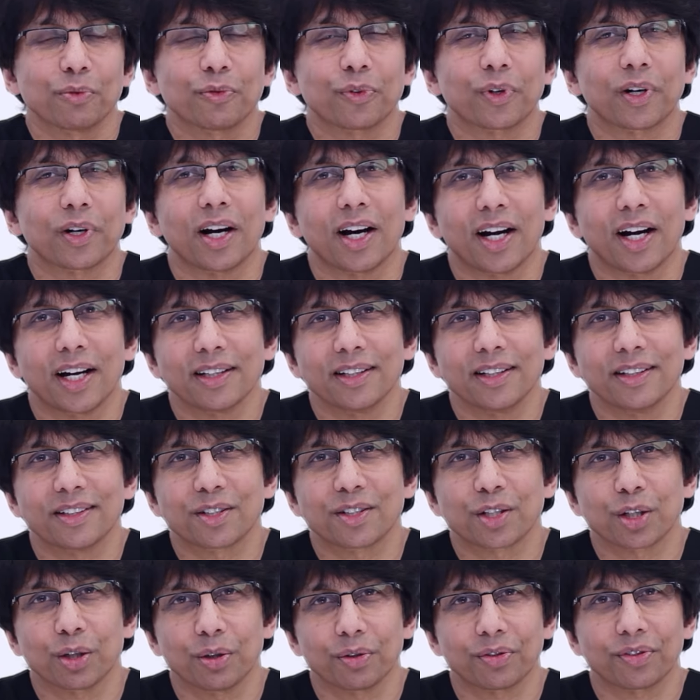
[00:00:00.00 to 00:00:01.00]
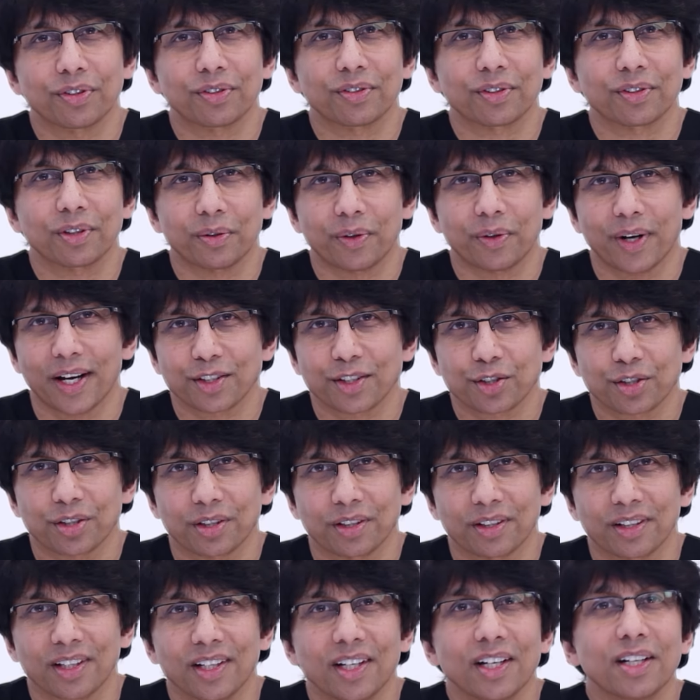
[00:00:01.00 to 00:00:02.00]
for eyelid ptosis correction,
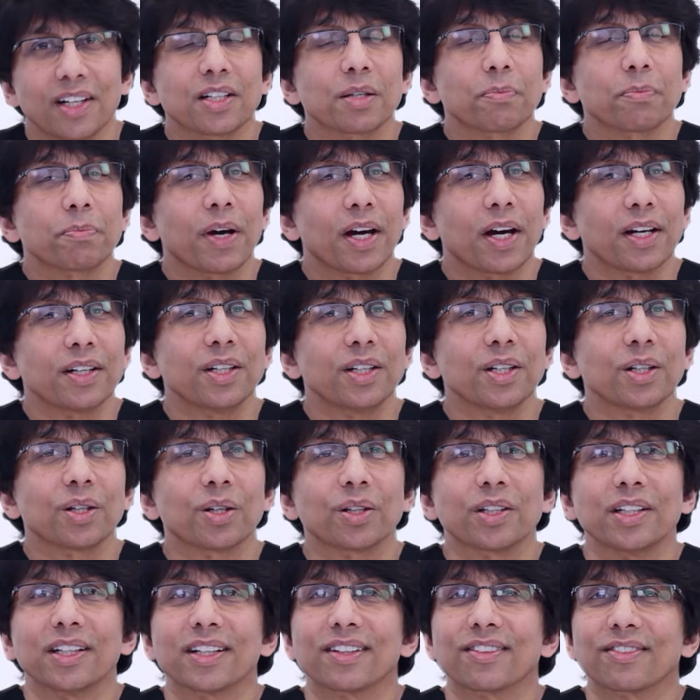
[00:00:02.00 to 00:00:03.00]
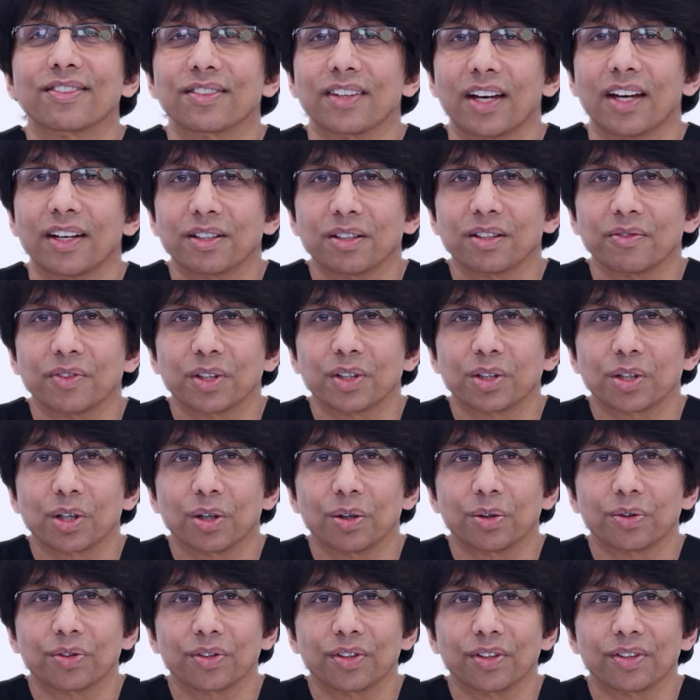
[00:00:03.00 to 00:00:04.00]
depending on the extent of the
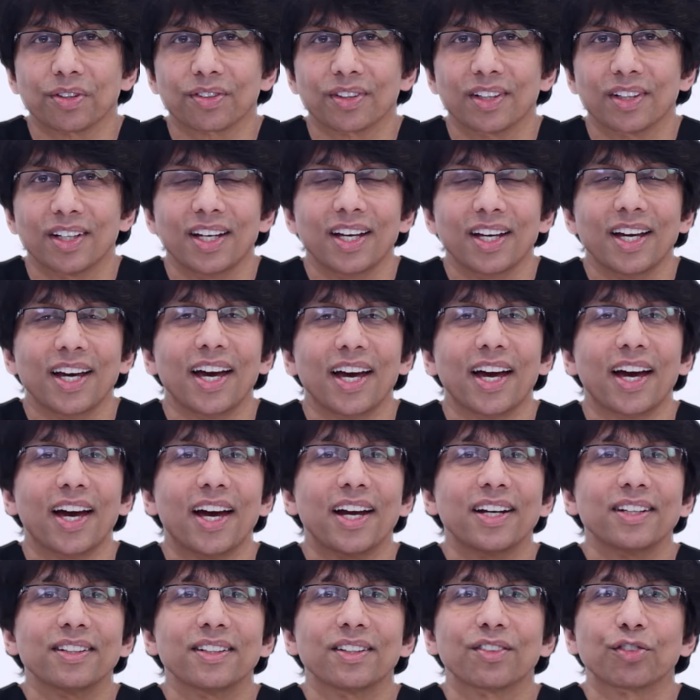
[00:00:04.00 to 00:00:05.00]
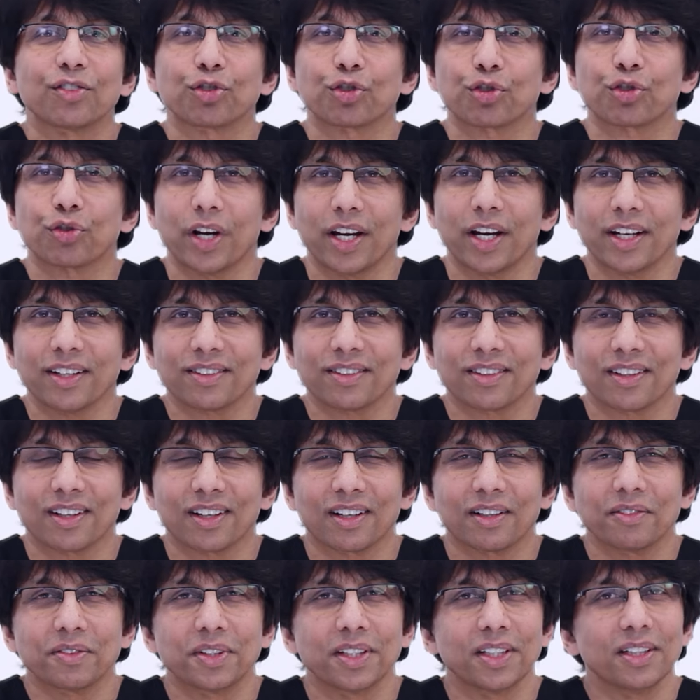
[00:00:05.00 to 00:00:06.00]
ptosis and the strength
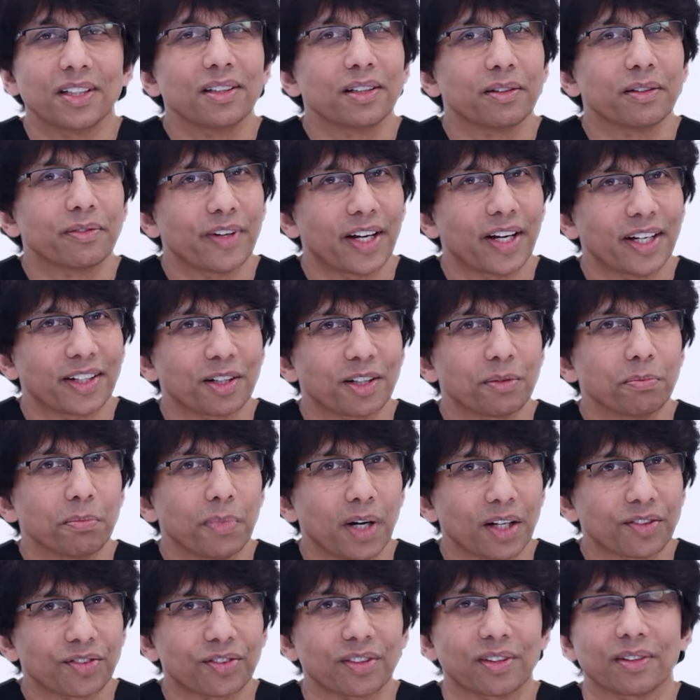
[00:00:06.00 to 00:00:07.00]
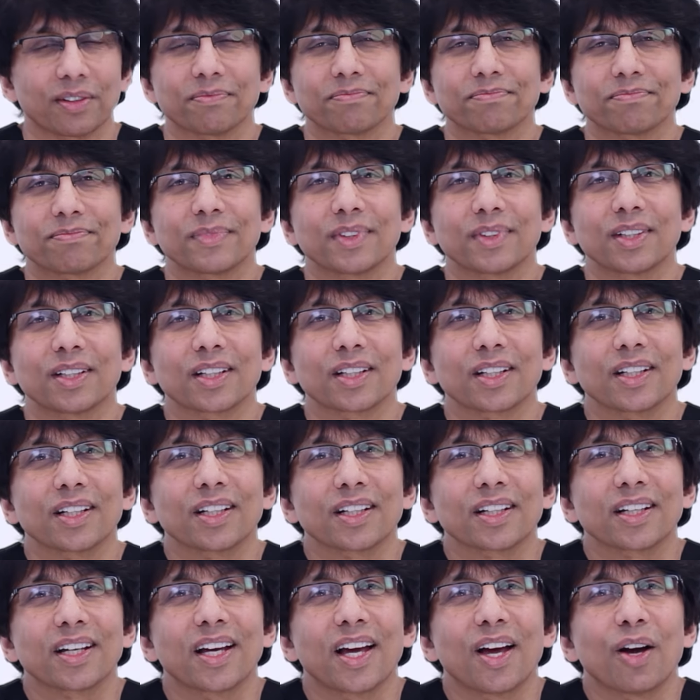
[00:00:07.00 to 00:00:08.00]
of the levator muscle.
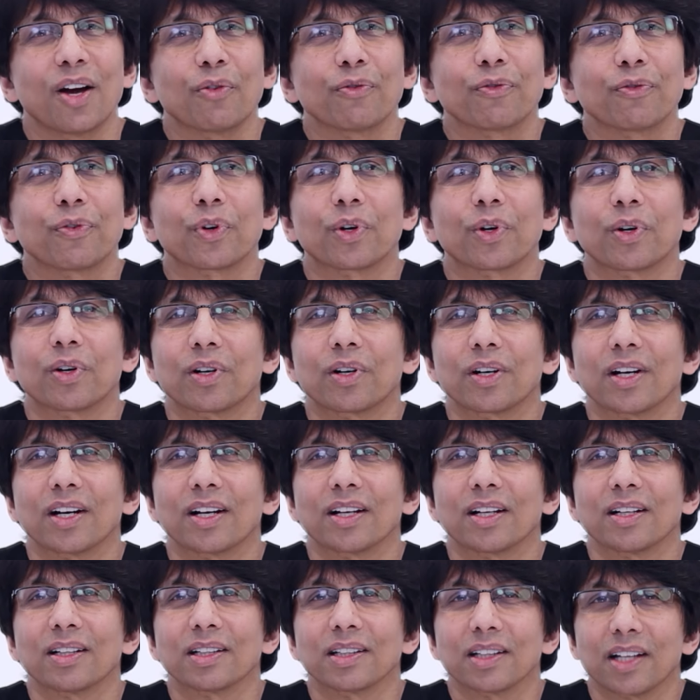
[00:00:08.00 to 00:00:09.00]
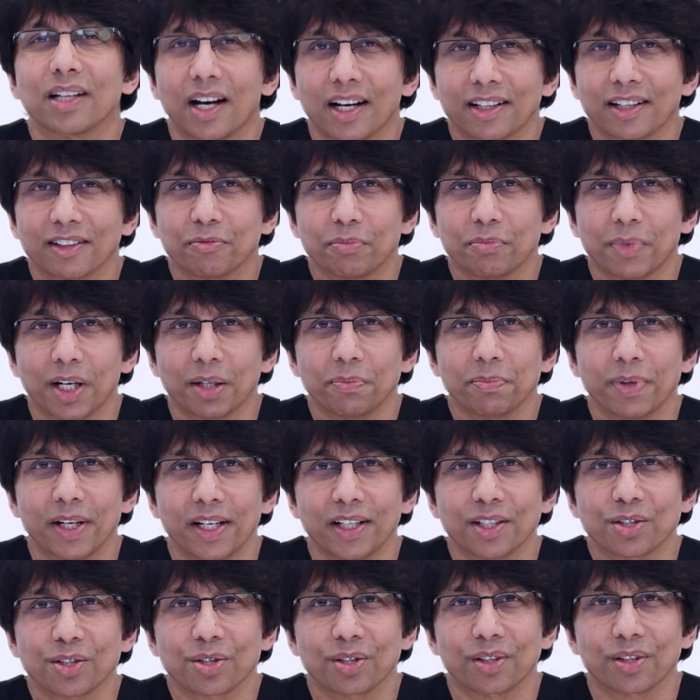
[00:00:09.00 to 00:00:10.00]
For a lot of my
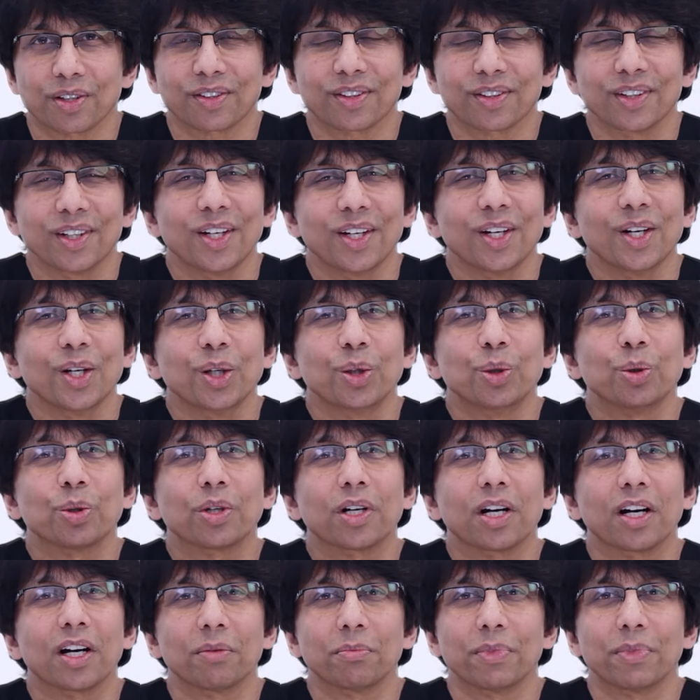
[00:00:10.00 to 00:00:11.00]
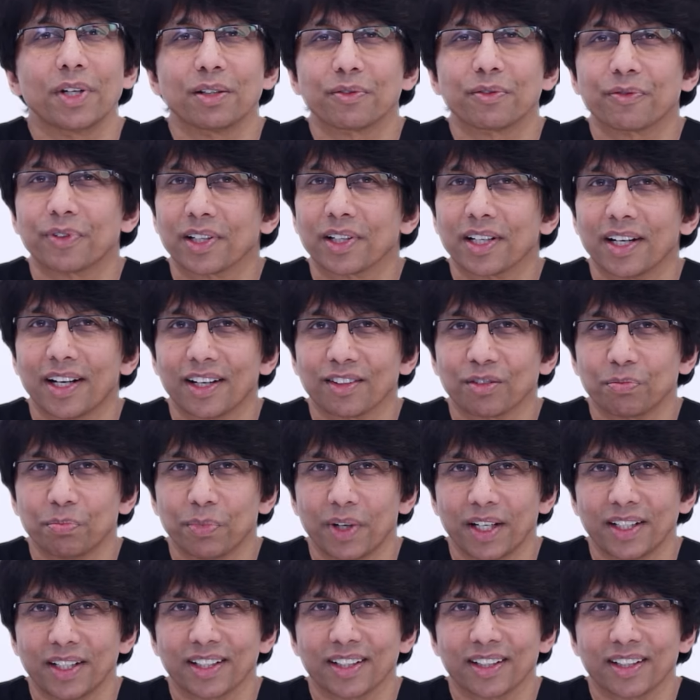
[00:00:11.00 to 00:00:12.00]
patients who come in for
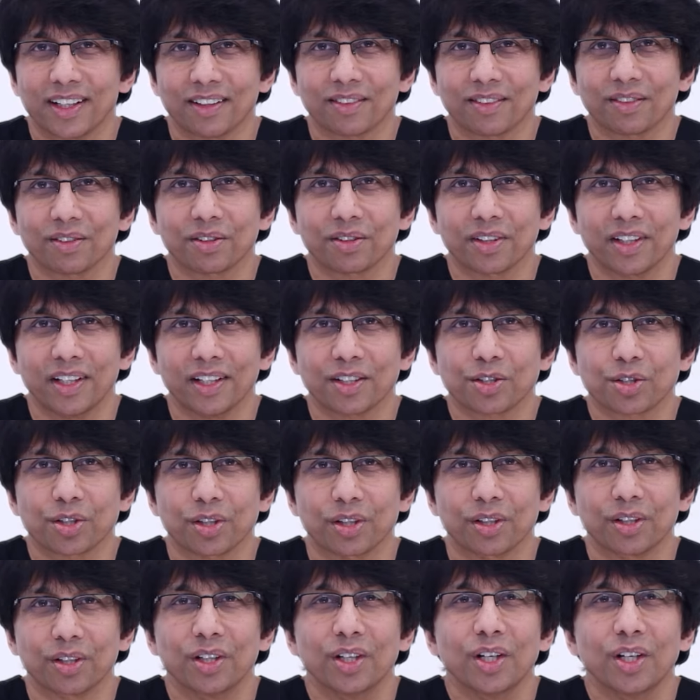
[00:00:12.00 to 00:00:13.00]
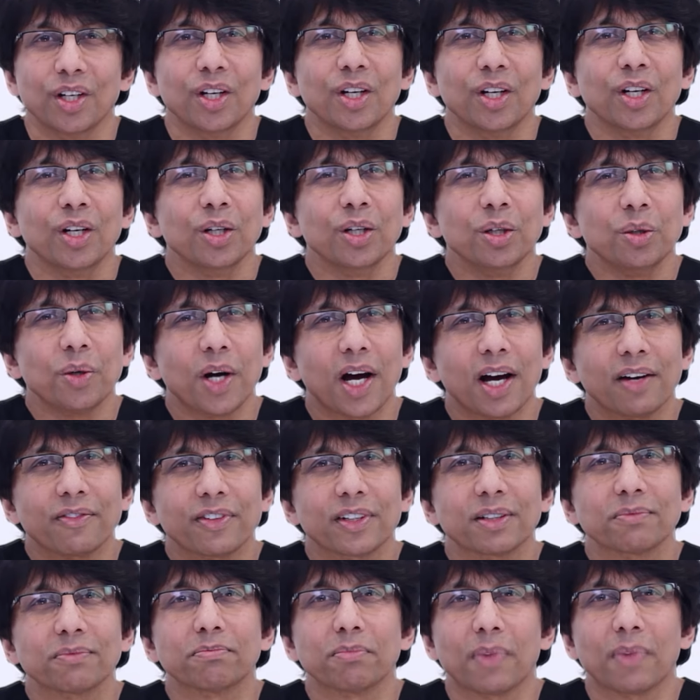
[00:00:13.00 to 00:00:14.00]
cosmetic consultation who have
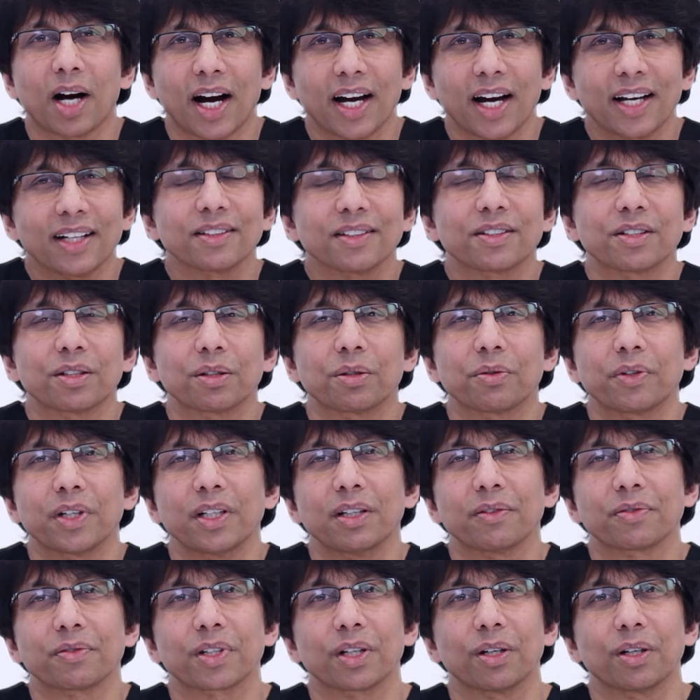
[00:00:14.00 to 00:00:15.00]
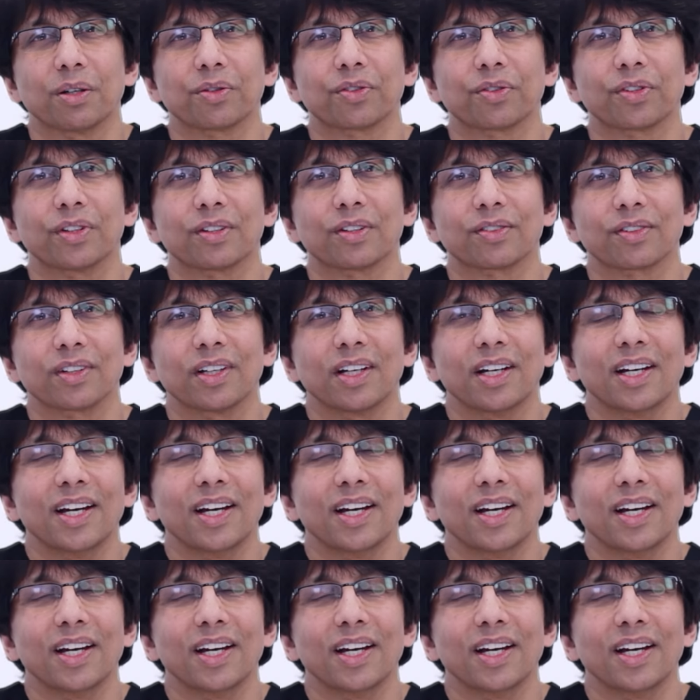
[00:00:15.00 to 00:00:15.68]
a mild degree of ptosis,